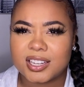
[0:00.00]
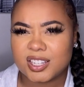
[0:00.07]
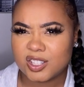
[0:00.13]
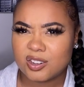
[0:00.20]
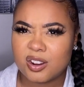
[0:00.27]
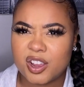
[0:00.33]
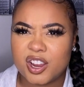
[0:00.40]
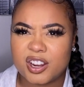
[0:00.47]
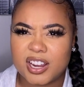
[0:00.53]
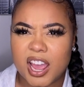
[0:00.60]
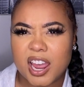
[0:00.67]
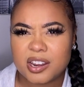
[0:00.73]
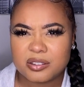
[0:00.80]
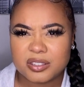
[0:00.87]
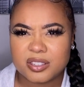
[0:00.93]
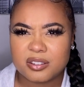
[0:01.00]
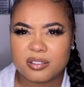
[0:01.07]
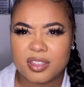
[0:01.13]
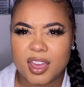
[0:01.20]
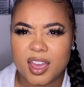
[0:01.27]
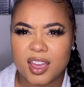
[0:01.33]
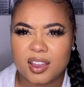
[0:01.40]
did you know your dad used to do
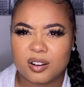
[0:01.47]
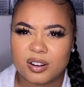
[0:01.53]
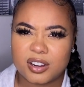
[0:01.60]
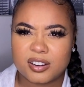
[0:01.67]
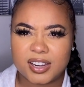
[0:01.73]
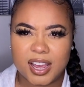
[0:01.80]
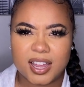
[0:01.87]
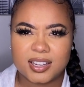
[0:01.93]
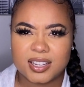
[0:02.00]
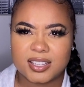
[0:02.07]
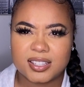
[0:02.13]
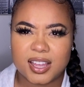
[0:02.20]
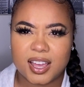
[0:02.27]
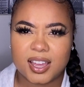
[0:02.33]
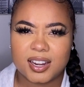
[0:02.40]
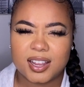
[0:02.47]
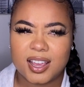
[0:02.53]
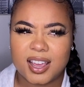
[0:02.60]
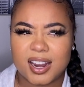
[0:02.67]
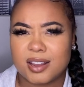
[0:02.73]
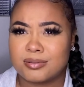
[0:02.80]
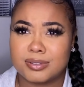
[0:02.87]
that, or your dad does that?
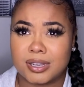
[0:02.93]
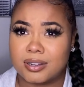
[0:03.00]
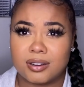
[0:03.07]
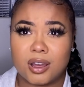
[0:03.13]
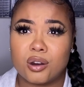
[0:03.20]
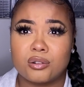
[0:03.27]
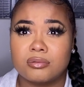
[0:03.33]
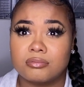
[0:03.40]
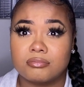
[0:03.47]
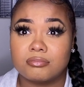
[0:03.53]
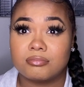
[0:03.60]
I was like, no.